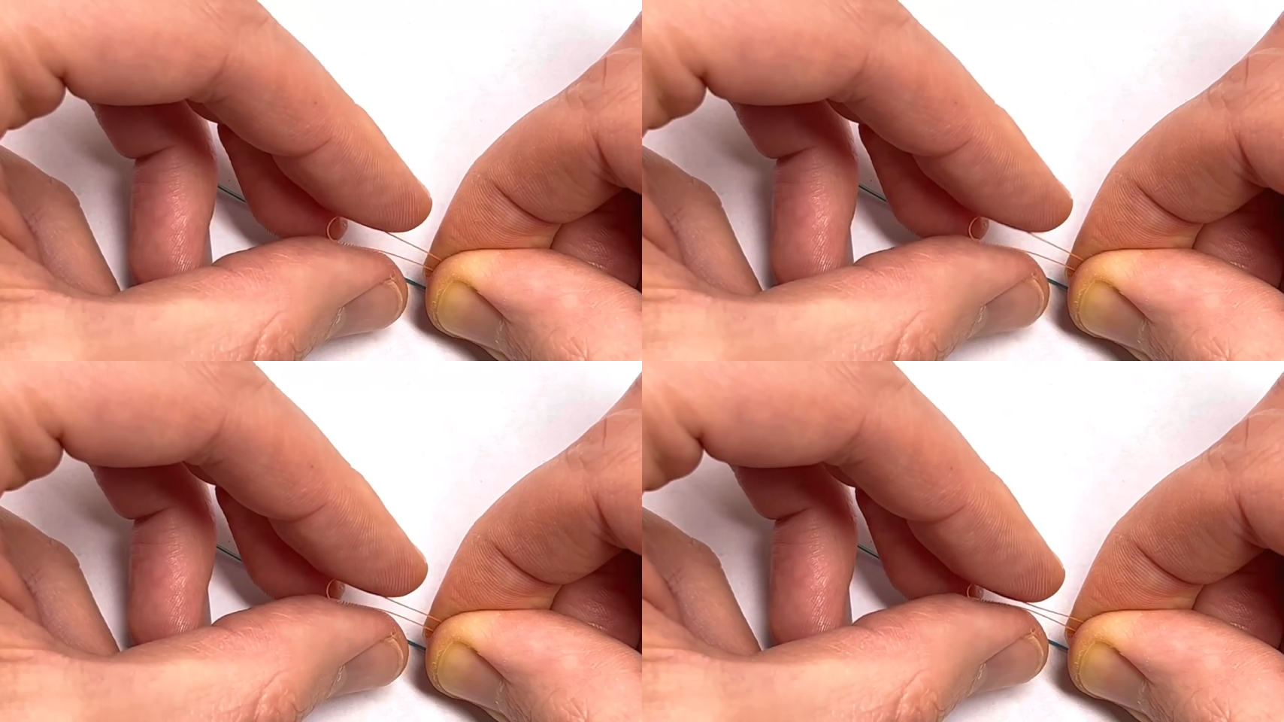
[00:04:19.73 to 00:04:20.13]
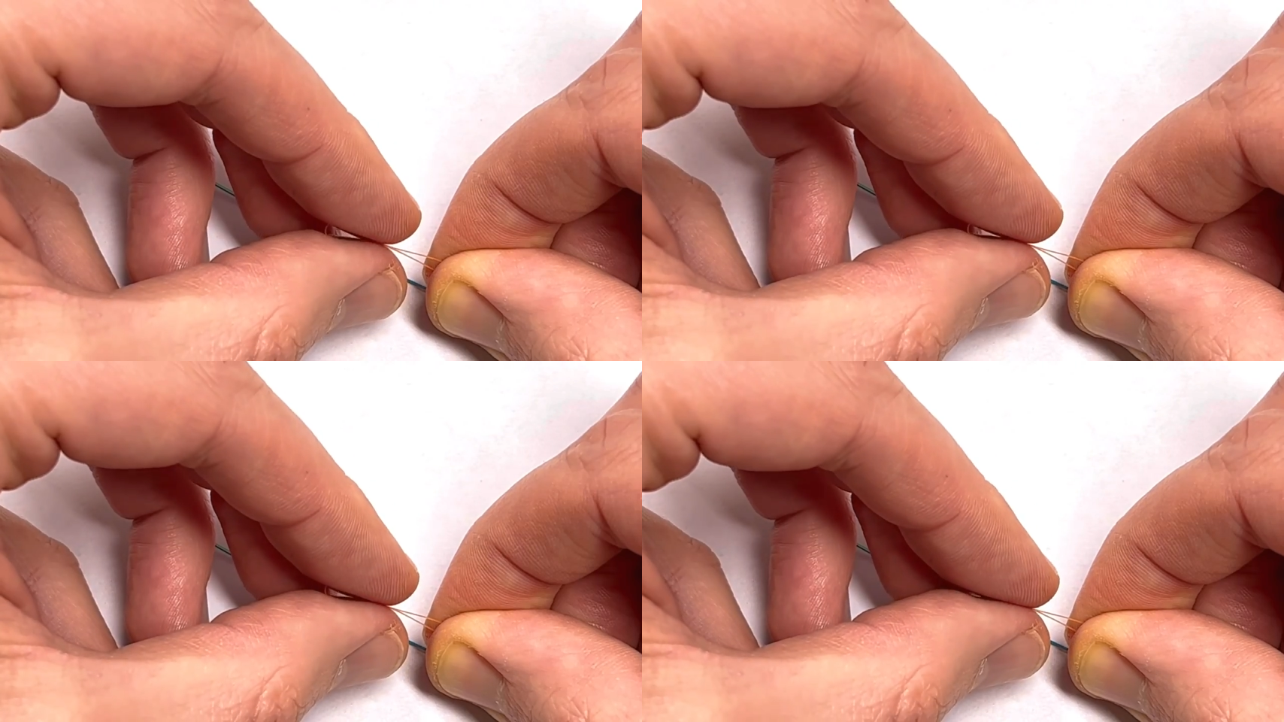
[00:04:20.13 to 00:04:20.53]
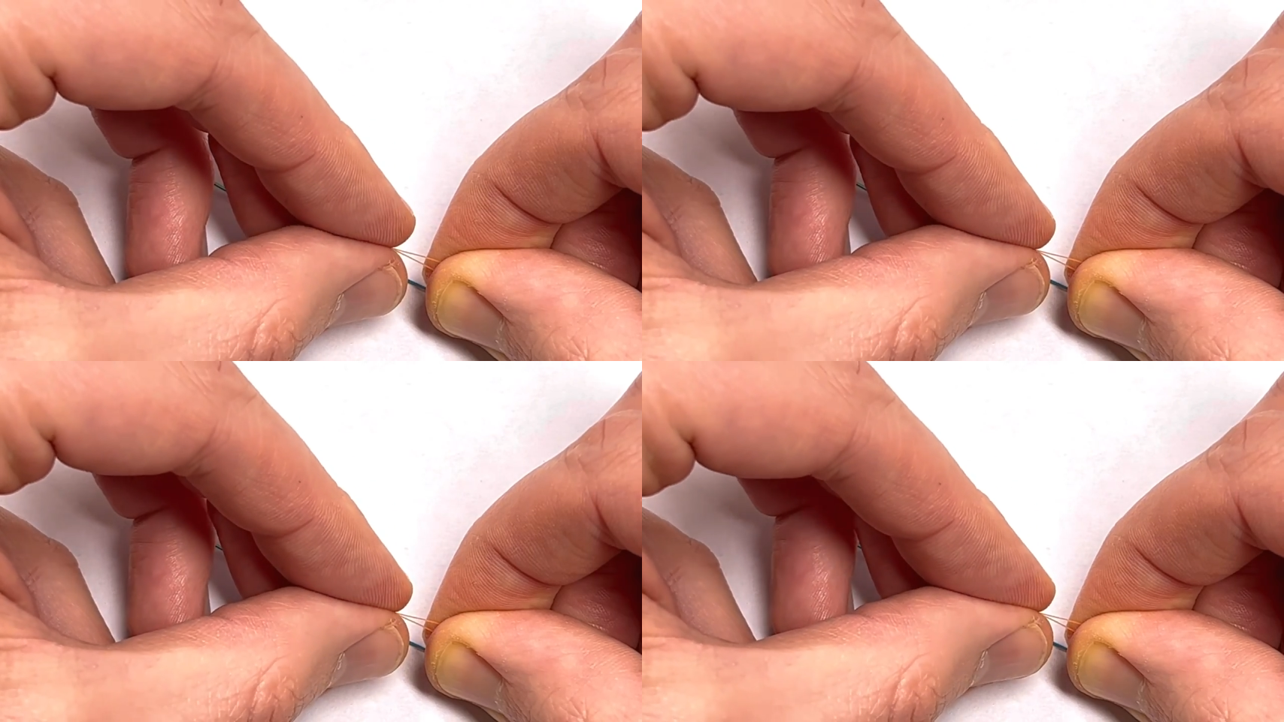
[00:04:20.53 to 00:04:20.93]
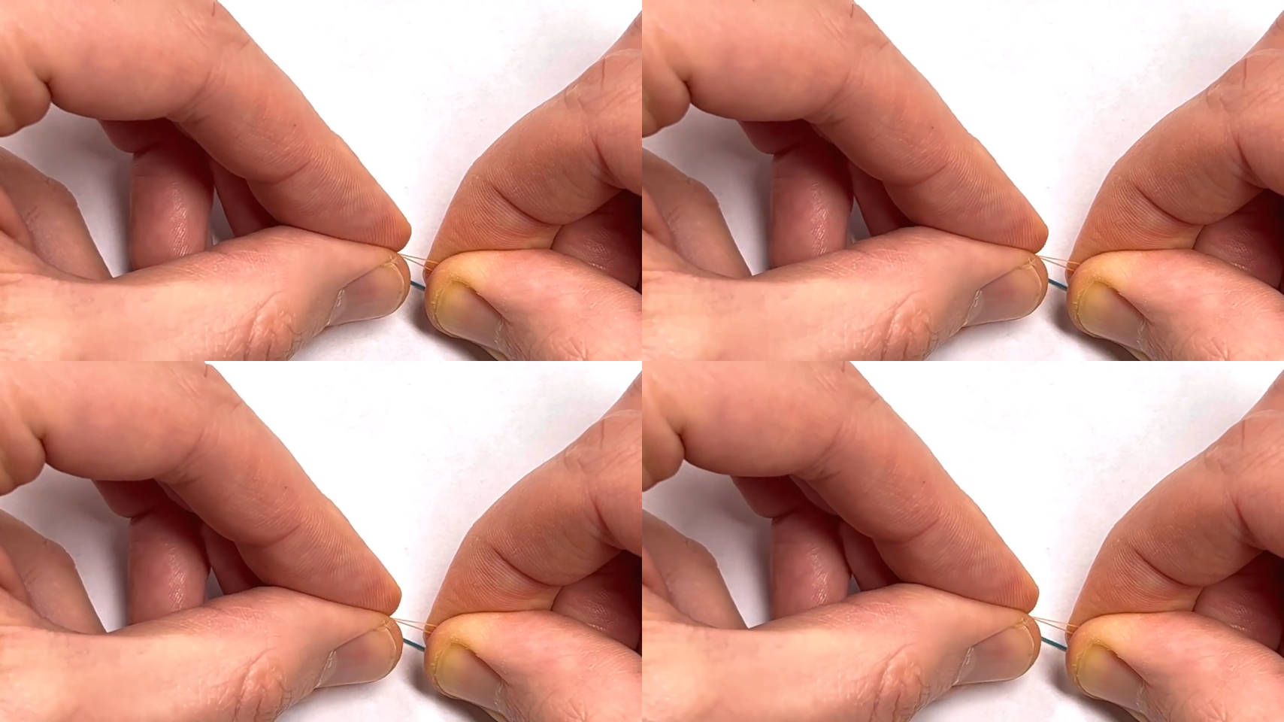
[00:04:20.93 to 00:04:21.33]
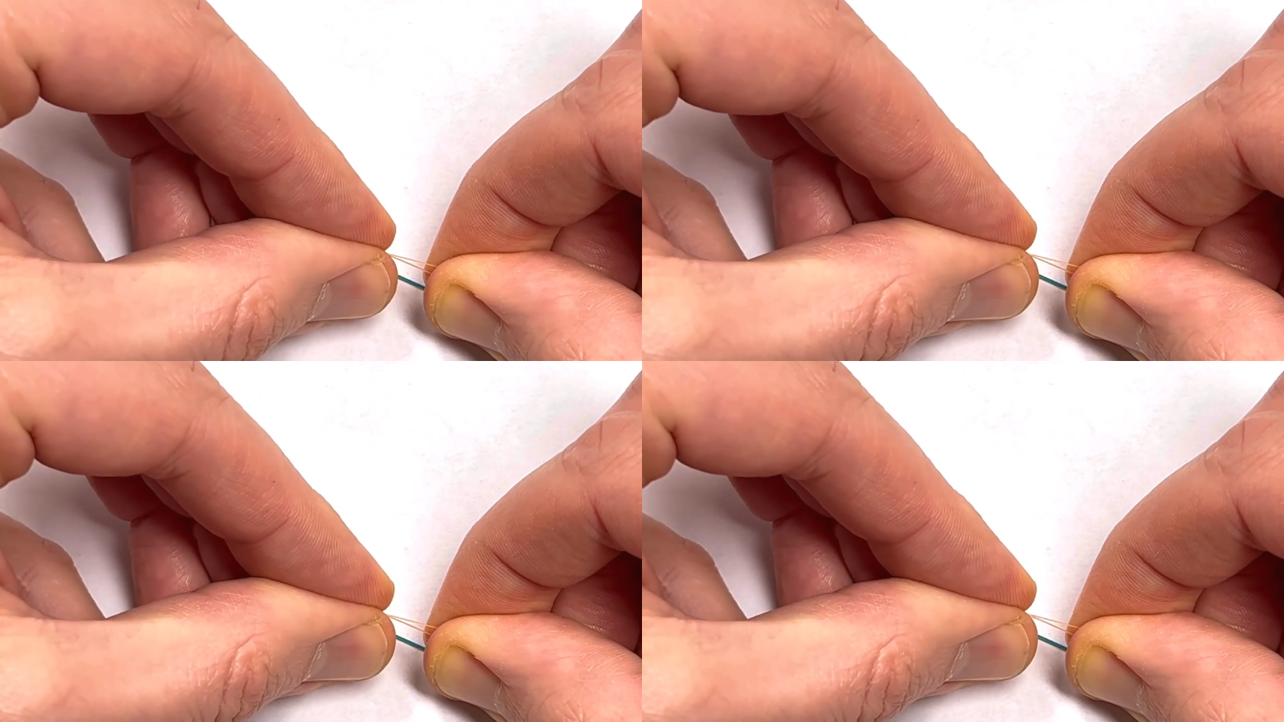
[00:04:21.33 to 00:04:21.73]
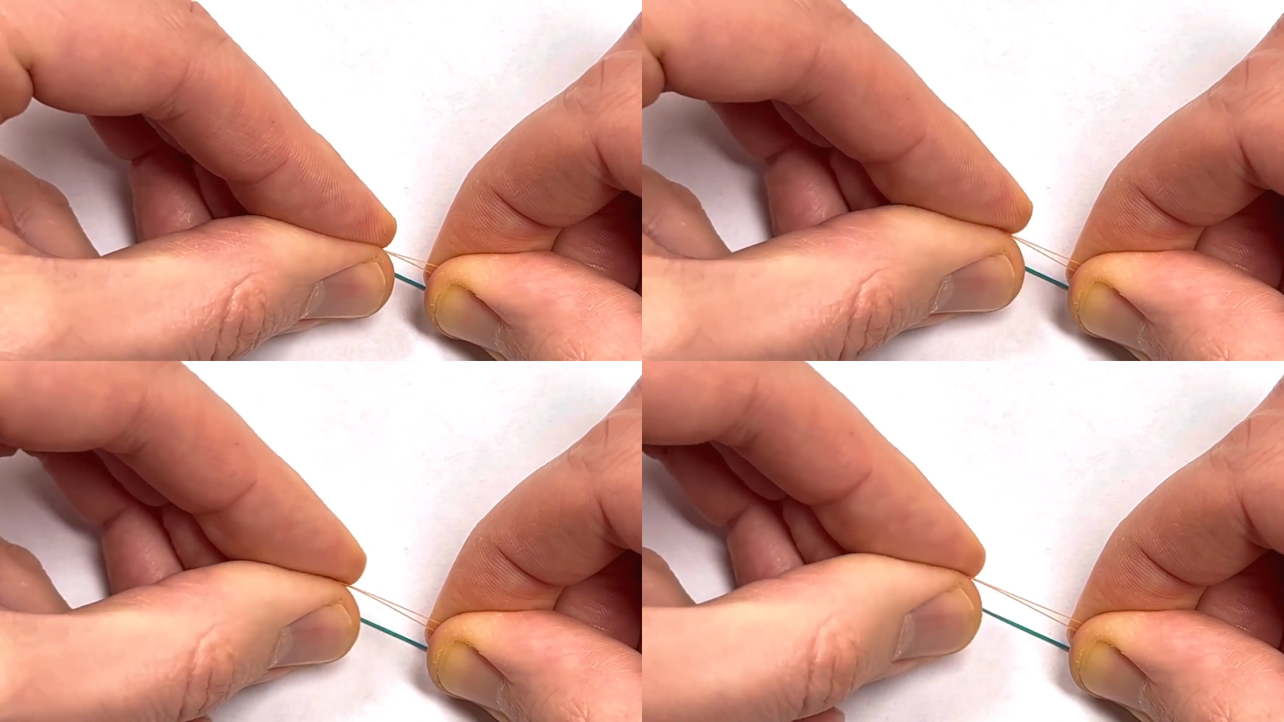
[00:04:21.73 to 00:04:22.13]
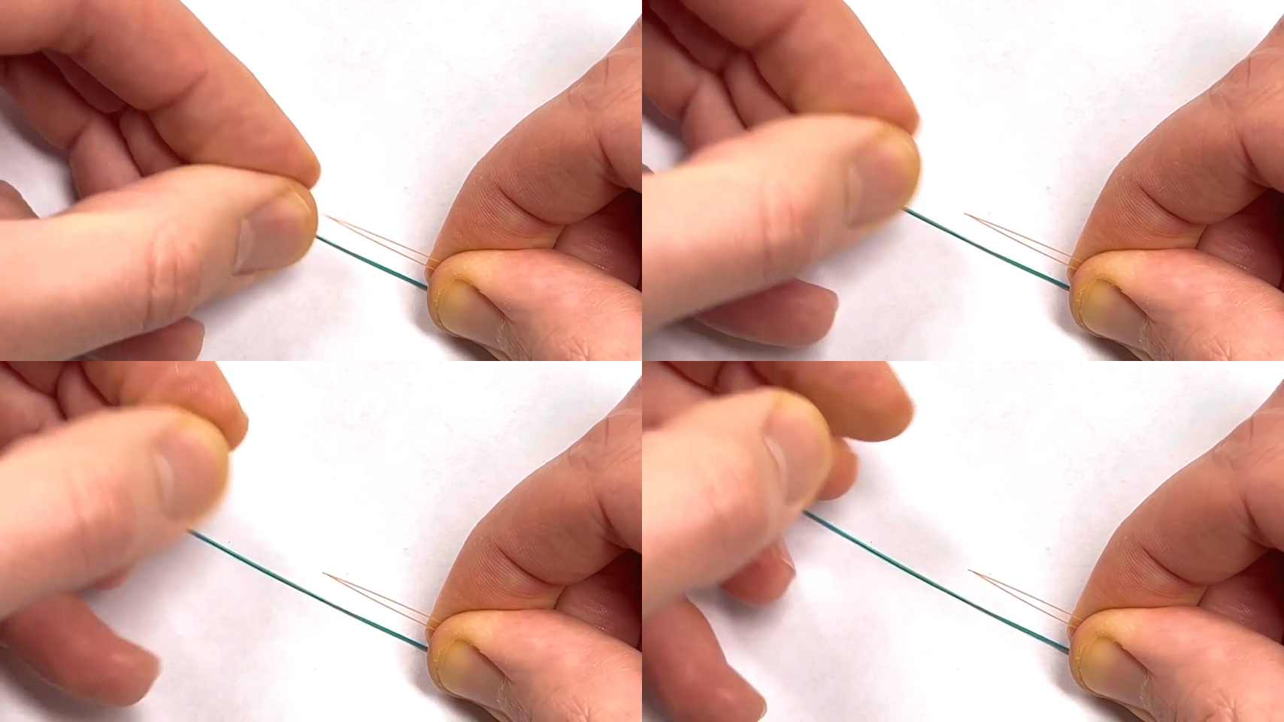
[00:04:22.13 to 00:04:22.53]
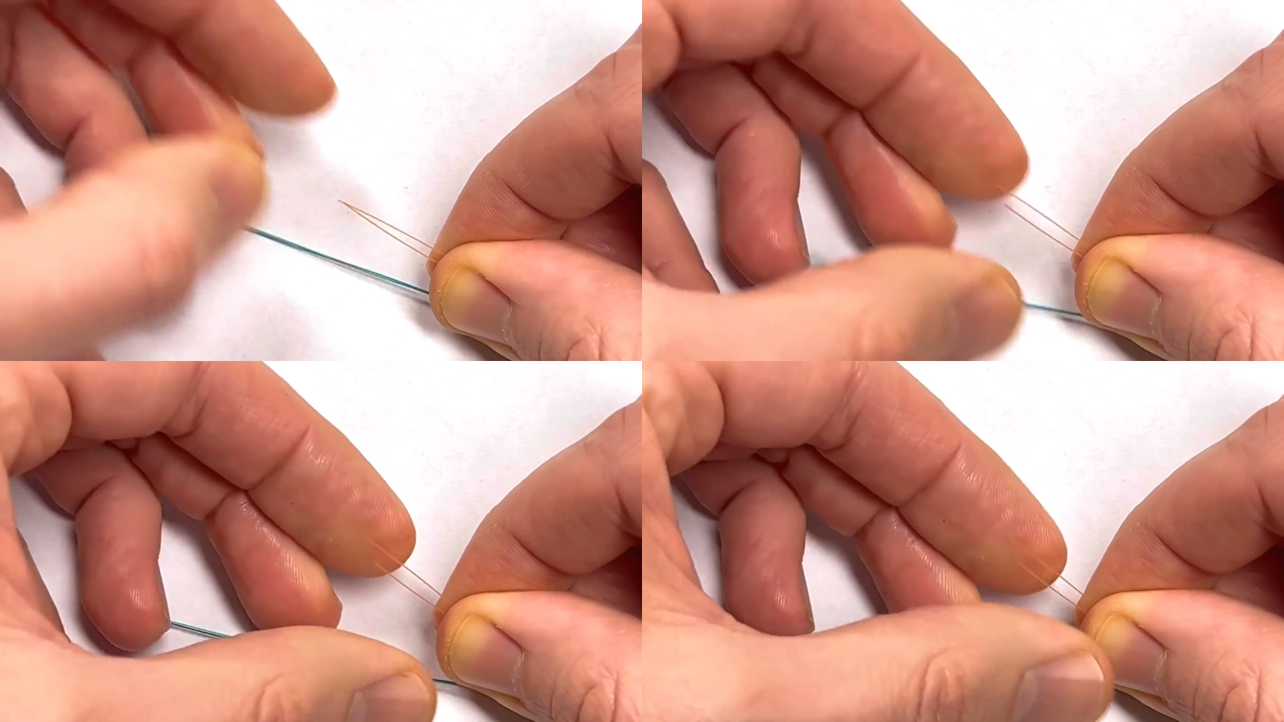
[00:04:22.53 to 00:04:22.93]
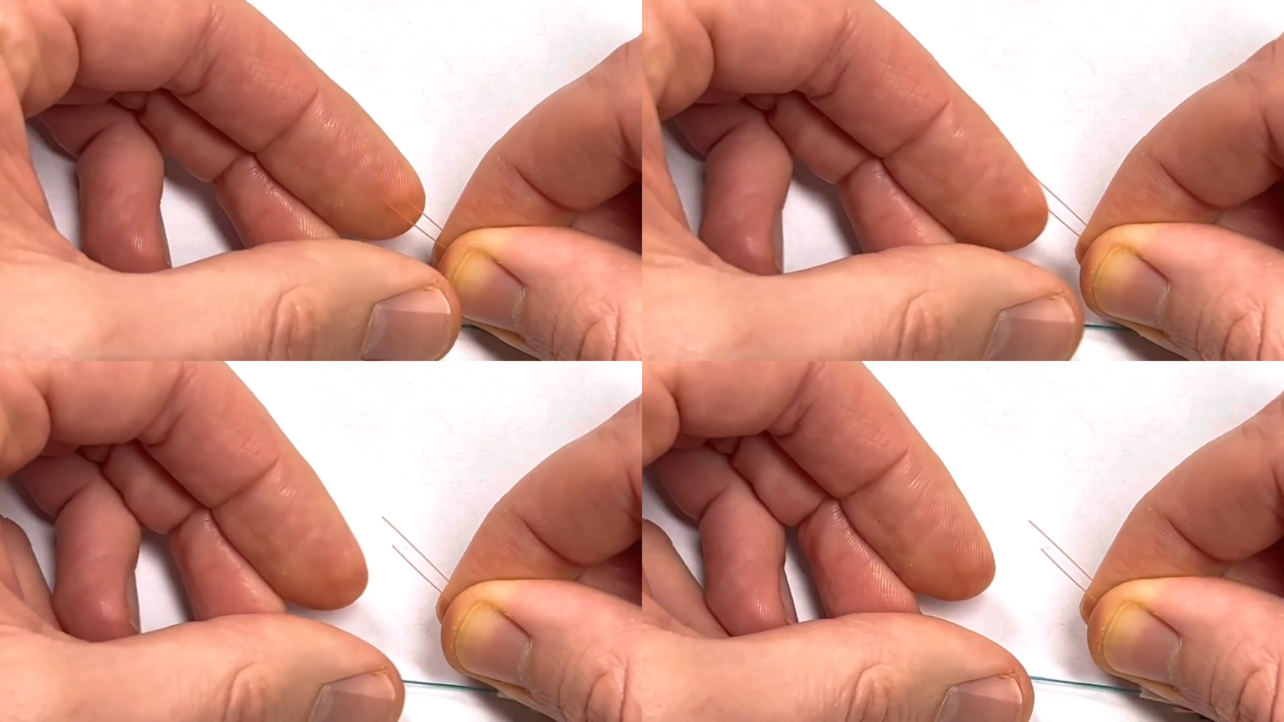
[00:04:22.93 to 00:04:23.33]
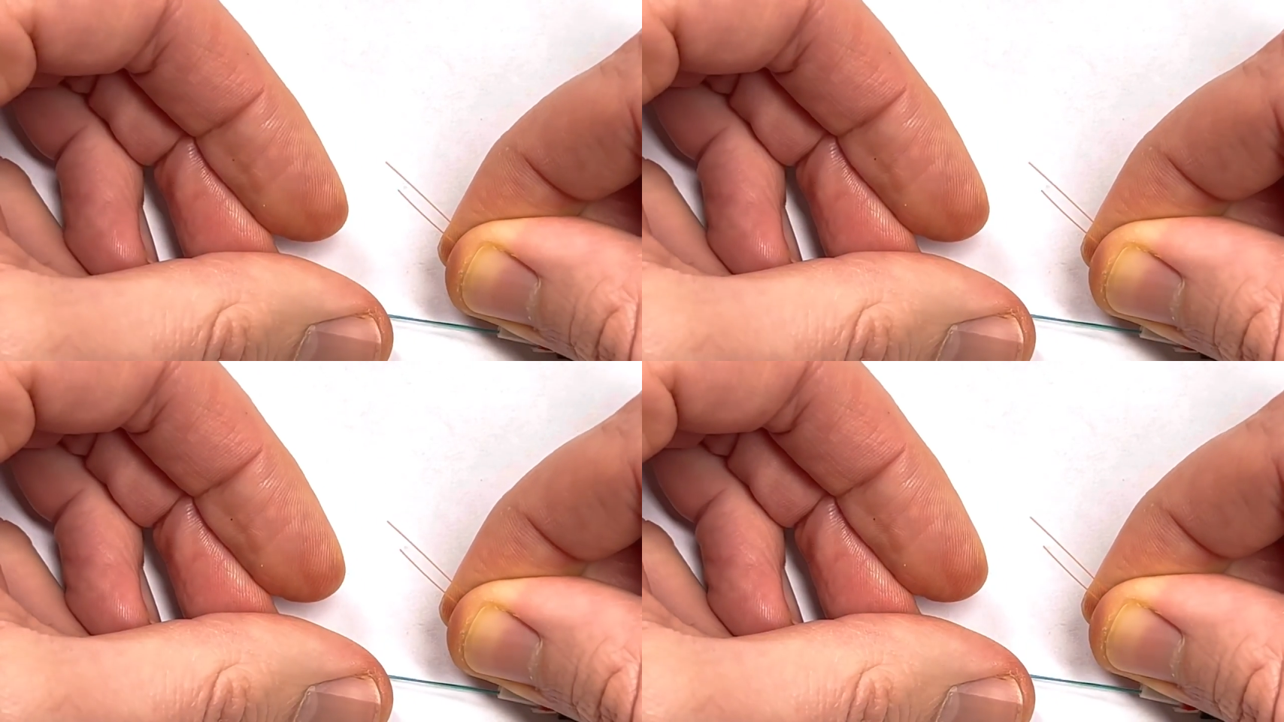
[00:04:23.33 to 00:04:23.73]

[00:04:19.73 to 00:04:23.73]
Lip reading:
Nobody's mouth can be seen.